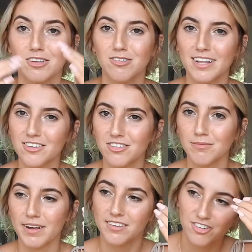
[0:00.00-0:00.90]
So that's just
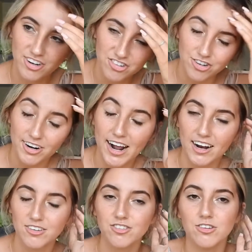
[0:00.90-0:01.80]
my suggestion on how
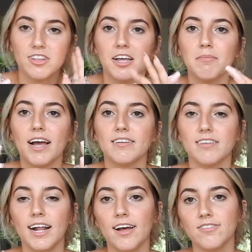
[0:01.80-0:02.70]
to do them. I
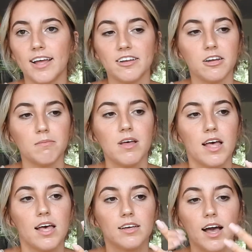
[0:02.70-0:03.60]
did have to end up
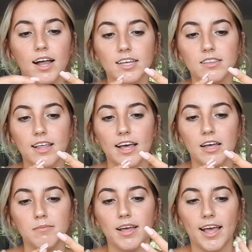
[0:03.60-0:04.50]
cutting
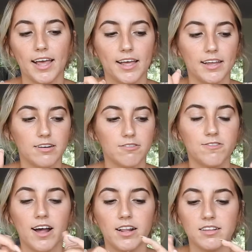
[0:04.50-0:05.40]
them and
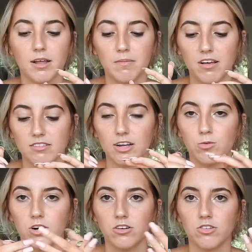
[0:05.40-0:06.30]
filing them because they
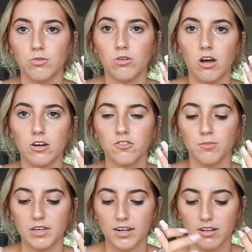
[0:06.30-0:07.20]
were too long for
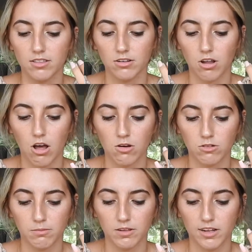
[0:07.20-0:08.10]
me. I thought the long
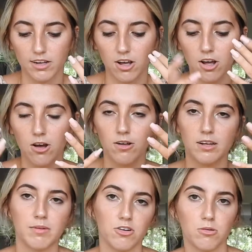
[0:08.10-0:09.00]
would be like, oh, like
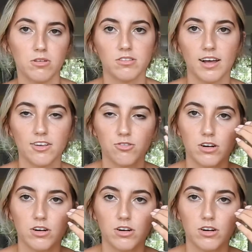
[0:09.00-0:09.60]
my normal size or